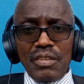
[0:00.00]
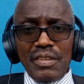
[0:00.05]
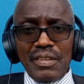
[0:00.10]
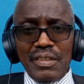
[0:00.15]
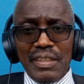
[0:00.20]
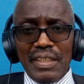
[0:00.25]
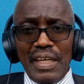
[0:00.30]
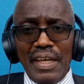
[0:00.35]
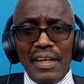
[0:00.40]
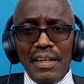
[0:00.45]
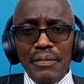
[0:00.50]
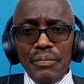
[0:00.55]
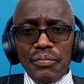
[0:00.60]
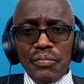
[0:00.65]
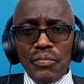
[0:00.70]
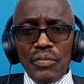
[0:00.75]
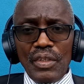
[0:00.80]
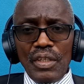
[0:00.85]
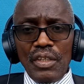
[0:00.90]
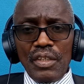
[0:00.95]
there,
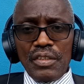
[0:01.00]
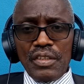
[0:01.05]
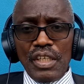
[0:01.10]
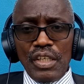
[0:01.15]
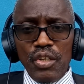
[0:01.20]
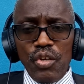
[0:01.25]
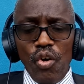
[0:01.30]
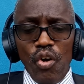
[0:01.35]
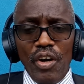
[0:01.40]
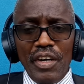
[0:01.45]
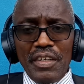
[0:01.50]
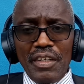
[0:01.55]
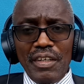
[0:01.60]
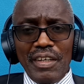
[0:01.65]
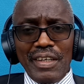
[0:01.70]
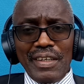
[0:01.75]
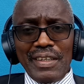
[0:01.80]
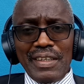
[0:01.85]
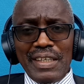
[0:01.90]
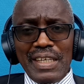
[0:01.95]
the Lord
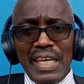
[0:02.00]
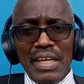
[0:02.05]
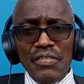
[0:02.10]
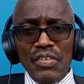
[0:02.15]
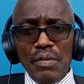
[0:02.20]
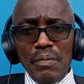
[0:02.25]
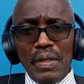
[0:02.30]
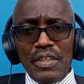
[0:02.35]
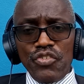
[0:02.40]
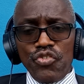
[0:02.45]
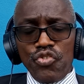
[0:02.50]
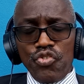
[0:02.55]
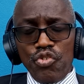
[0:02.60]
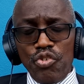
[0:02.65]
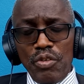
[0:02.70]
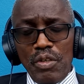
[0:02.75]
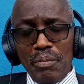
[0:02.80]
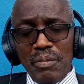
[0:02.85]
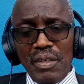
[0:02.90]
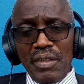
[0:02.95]
gave him a
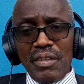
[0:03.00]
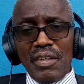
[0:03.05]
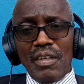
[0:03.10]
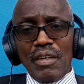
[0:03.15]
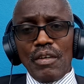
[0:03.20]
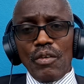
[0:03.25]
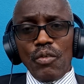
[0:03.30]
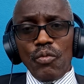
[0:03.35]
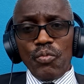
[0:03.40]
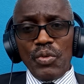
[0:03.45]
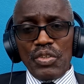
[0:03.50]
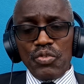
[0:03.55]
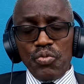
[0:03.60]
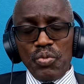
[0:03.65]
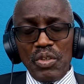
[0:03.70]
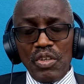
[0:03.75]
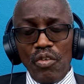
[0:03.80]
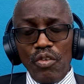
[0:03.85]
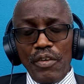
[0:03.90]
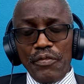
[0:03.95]
dream, which
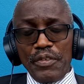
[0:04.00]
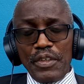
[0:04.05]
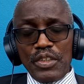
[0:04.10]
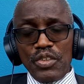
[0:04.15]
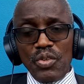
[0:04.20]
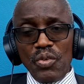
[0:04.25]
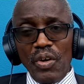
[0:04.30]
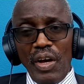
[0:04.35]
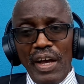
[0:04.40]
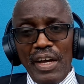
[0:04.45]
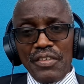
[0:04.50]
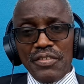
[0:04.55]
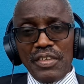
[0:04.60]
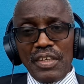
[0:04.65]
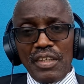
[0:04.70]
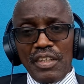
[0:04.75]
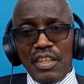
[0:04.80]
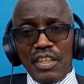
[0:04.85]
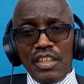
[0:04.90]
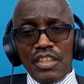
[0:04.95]
we refer to as
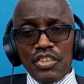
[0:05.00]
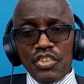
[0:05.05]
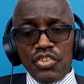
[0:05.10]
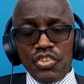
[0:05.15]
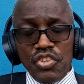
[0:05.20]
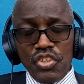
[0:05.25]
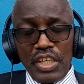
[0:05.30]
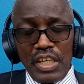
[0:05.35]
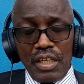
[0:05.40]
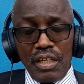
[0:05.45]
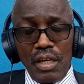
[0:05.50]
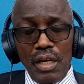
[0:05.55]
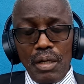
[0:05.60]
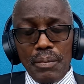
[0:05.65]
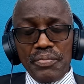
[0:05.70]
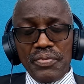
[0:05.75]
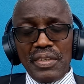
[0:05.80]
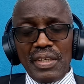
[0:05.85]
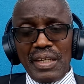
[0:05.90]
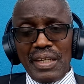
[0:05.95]

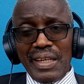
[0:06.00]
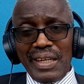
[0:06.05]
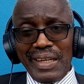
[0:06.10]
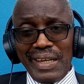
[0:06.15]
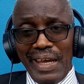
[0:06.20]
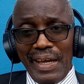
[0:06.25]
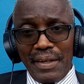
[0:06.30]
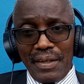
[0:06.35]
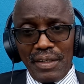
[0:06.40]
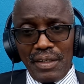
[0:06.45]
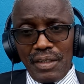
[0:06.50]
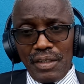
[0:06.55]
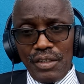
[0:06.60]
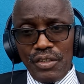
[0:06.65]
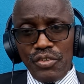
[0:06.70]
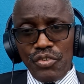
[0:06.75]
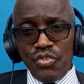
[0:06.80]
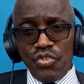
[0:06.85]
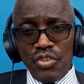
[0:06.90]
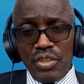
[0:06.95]
Jacob's ladder
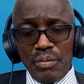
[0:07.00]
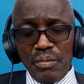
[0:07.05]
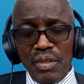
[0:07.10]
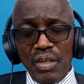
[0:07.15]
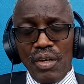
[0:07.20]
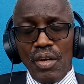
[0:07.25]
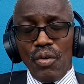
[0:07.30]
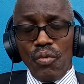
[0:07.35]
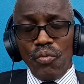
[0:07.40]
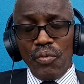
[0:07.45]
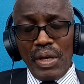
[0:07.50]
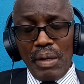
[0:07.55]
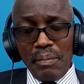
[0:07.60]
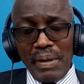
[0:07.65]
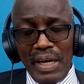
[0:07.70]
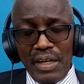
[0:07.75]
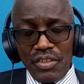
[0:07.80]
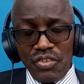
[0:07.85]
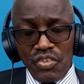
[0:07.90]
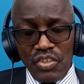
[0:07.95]
dream
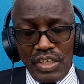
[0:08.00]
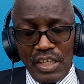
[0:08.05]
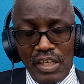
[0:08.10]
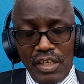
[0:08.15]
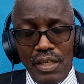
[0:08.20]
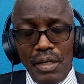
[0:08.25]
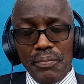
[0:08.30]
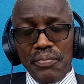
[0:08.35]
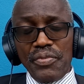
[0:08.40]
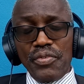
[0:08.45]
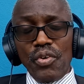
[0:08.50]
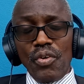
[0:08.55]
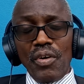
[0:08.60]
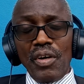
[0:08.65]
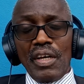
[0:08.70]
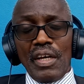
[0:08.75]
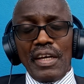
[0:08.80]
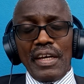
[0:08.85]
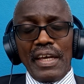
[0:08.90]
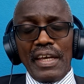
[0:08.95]
whereby Jacob saw
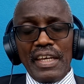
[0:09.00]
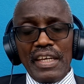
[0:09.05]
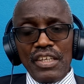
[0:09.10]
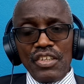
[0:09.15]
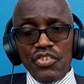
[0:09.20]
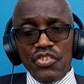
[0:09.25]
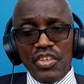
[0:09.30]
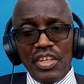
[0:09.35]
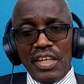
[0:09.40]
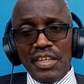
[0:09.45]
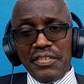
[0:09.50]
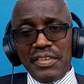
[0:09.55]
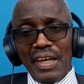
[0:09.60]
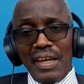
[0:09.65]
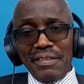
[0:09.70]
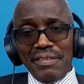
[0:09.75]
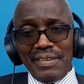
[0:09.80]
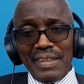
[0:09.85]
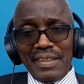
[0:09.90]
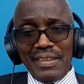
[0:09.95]
angels
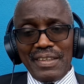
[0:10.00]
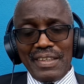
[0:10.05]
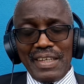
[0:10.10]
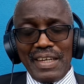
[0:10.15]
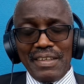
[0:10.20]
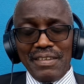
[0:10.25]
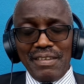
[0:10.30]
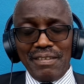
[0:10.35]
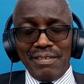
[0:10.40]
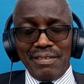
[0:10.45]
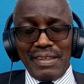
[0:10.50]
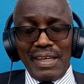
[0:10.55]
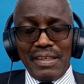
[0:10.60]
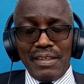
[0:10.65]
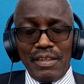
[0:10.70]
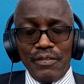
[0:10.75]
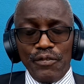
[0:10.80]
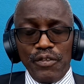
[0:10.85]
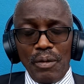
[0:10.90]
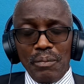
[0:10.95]
ascending and
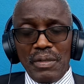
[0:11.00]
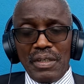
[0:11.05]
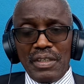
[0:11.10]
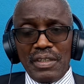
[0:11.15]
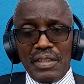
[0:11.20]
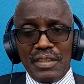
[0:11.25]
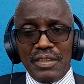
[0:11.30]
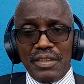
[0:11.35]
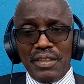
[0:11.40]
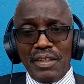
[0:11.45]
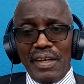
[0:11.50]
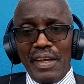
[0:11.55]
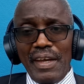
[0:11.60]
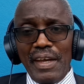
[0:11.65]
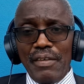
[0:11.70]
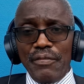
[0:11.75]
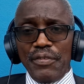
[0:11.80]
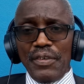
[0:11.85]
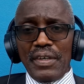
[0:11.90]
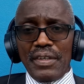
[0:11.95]
descending from earth to
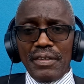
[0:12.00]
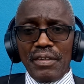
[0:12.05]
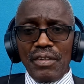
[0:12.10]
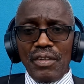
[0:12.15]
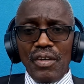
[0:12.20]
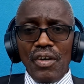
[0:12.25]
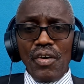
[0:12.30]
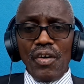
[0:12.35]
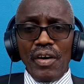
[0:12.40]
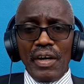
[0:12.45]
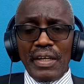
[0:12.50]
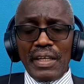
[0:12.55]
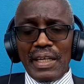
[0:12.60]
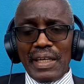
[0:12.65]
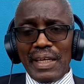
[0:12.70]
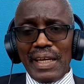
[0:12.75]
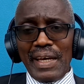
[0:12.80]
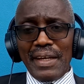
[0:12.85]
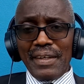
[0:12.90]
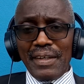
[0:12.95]
heaven on a
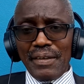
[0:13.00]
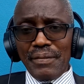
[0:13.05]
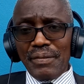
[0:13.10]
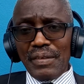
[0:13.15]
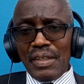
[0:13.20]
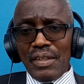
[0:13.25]
ladder.